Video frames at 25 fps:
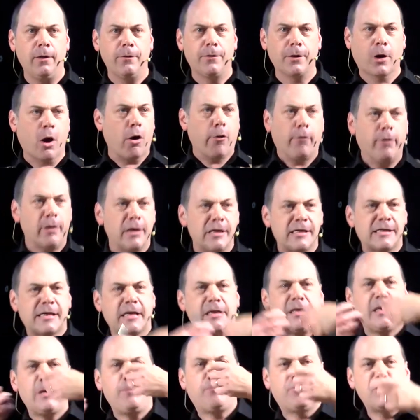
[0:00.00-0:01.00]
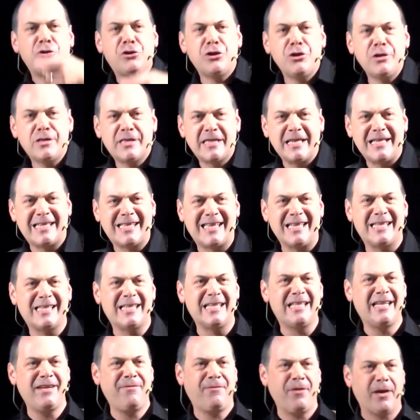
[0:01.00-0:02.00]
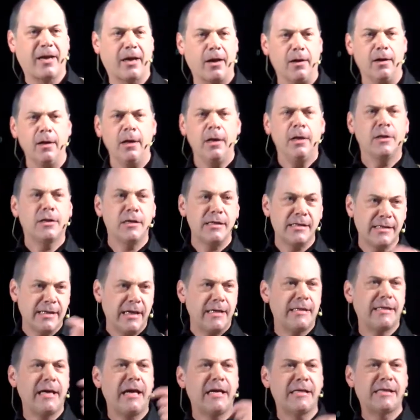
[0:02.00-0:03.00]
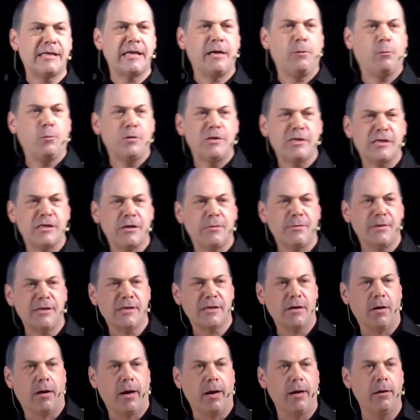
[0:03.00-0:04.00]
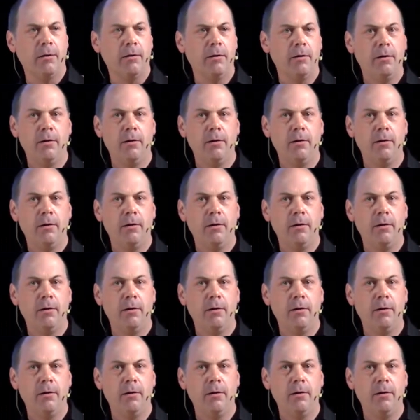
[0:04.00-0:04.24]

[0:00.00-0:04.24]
the coroner suddenly produces the certificate that says, yes, it was suicide,